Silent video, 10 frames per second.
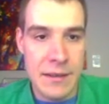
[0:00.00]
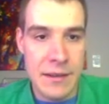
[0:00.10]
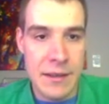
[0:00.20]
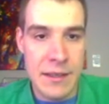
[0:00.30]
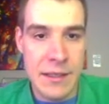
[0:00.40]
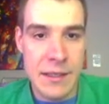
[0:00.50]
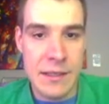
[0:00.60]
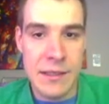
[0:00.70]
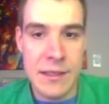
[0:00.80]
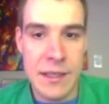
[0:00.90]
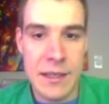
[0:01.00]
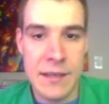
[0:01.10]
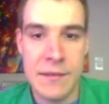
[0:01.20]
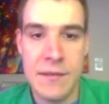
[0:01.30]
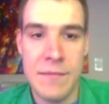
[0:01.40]
This is
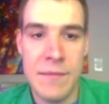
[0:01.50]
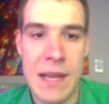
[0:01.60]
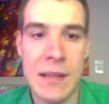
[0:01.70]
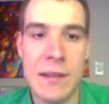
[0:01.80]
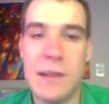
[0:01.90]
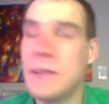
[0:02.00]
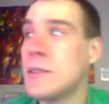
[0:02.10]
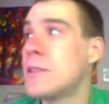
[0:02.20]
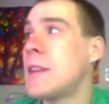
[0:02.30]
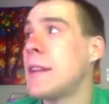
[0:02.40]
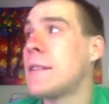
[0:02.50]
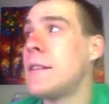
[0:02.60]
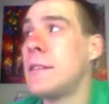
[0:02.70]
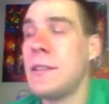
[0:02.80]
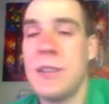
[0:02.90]
alcohol, just
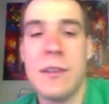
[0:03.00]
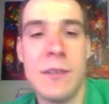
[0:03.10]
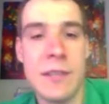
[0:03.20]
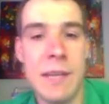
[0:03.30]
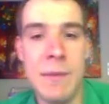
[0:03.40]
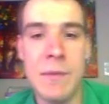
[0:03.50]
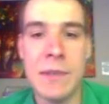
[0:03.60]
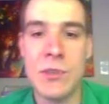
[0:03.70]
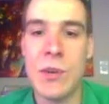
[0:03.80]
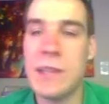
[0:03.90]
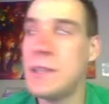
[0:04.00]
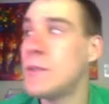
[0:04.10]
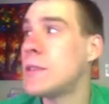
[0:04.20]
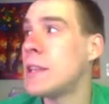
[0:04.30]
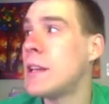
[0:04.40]
alcohol in general. Tell me what trend you
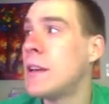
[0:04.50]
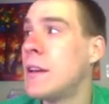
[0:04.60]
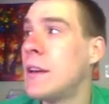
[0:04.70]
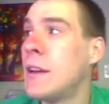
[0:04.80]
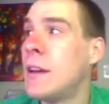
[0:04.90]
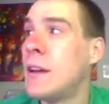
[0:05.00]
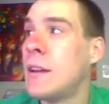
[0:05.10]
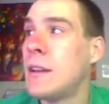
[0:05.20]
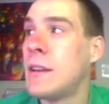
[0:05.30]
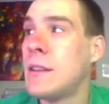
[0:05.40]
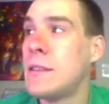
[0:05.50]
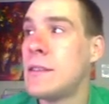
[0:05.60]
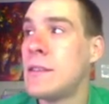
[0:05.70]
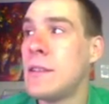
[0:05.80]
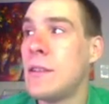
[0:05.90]
see. This
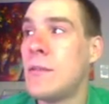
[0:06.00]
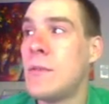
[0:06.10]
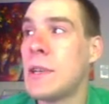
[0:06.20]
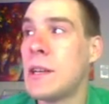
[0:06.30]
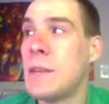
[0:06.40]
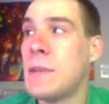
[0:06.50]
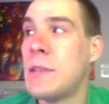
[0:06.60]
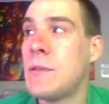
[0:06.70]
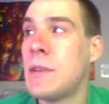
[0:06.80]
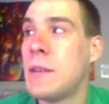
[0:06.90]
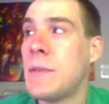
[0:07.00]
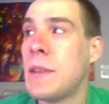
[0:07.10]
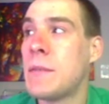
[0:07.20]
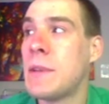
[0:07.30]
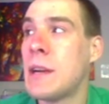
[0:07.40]
is, 1 carbon, 2 carbon,
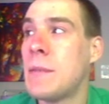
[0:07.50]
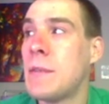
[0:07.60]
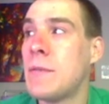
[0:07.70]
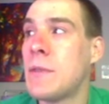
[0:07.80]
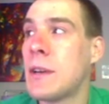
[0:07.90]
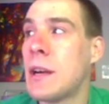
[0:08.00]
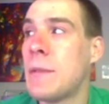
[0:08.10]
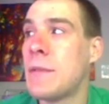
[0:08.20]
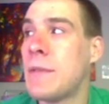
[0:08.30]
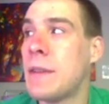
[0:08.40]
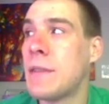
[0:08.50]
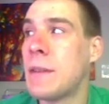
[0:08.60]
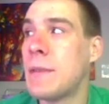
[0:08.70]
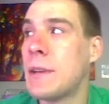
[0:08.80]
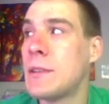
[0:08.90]
3 carbon, 4 carbon, 5
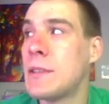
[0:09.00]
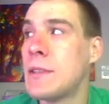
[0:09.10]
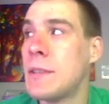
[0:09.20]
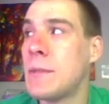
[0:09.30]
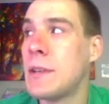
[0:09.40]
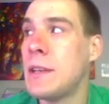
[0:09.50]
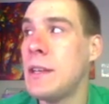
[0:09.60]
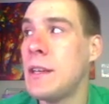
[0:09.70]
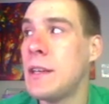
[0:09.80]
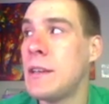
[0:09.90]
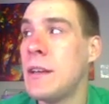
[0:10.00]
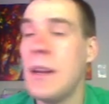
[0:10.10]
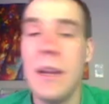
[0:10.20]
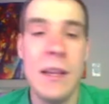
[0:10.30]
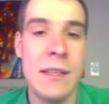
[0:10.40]
carbon. Here's the solubility in,
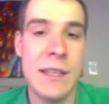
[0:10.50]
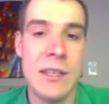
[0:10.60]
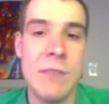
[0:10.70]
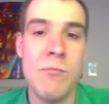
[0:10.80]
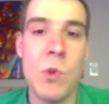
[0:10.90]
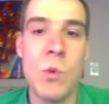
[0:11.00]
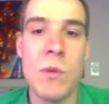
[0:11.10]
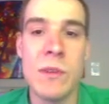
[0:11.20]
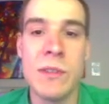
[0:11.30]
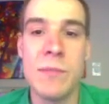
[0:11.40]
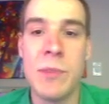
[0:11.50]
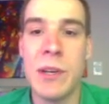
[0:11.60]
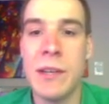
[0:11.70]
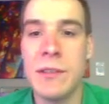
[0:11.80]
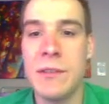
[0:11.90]
there's actually moles
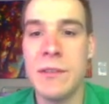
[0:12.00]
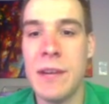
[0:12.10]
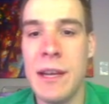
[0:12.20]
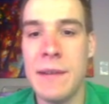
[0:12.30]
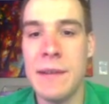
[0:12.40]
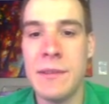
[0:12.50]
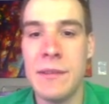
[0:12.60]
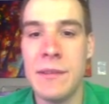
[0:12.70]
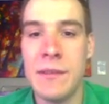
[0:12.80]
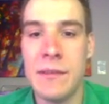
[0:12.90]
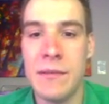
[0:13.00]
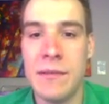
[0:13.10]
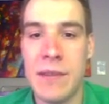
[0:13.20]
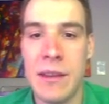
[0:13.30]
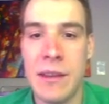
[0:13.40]
per 100 grams
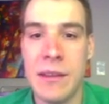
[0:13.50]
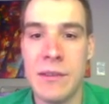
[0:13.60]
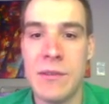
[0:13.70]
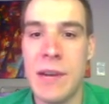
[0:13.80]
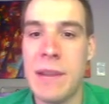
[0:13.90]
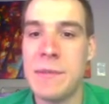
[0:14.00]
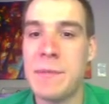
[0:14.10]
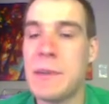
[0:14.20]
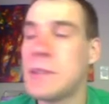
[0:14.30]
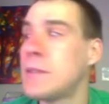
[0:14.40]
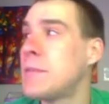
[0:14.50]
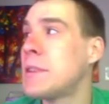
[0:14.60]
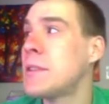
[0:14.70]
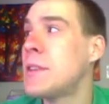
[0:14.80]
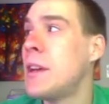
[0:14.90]
rather than grams per 100
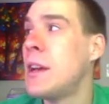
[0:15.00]
mils.